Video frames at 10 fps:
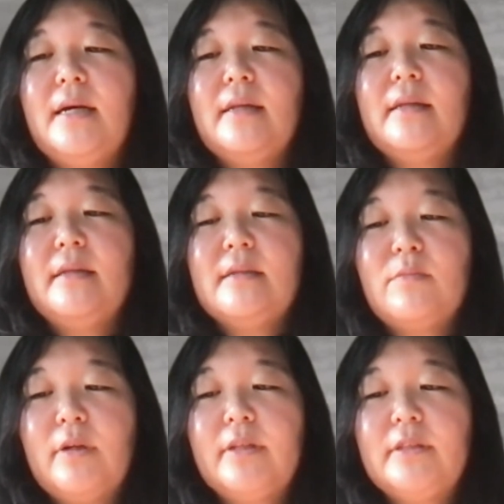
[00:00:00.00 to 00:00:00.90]
this
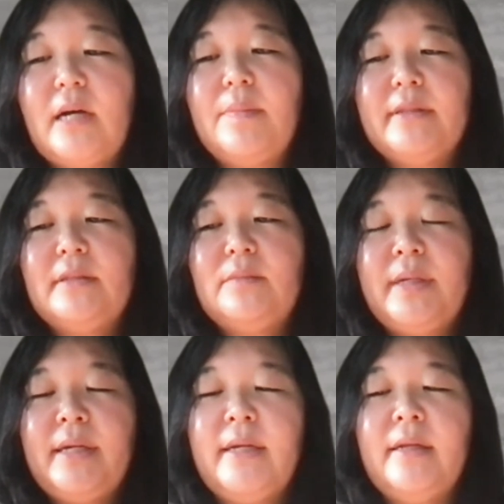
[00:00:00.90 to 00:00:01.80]
workshop has
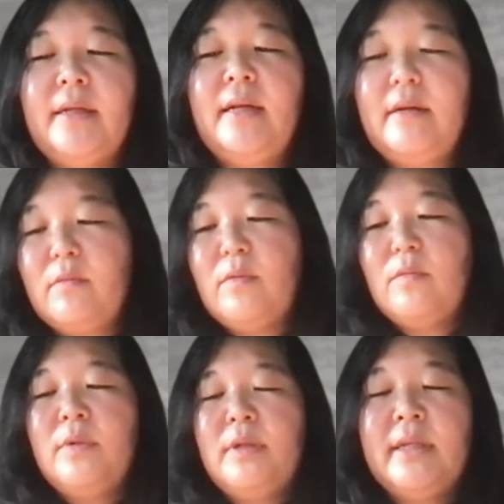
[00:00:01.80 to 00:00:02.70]
been
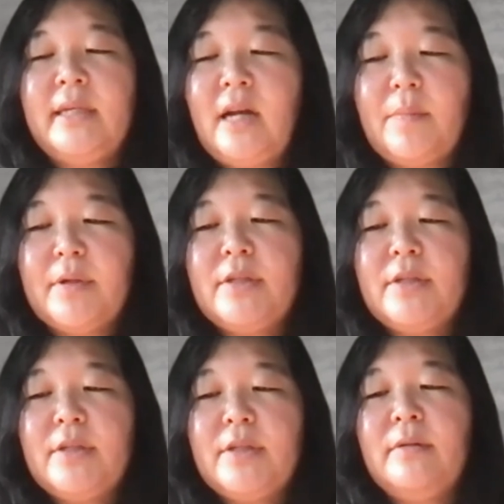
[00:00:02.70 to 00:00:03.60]
really an
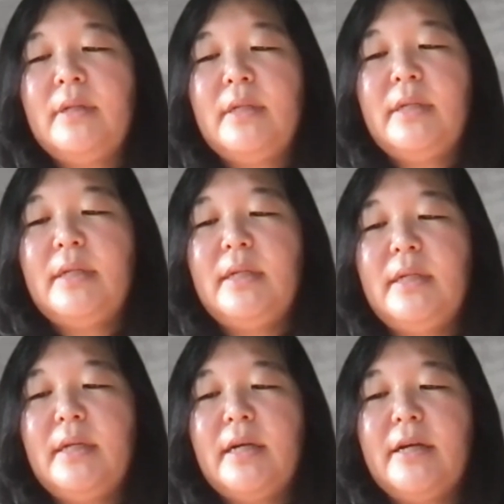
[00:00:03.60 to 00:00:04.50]
opportunity
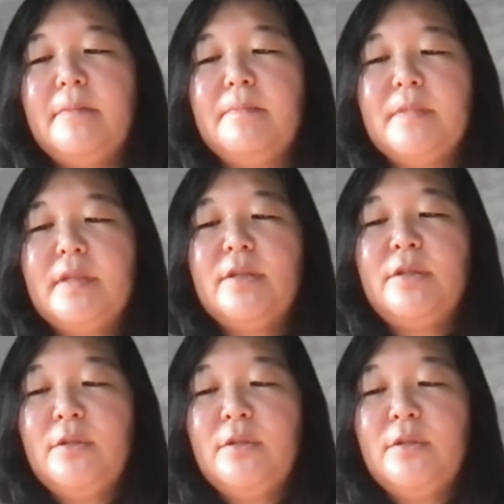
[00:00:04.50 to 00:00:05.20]
to do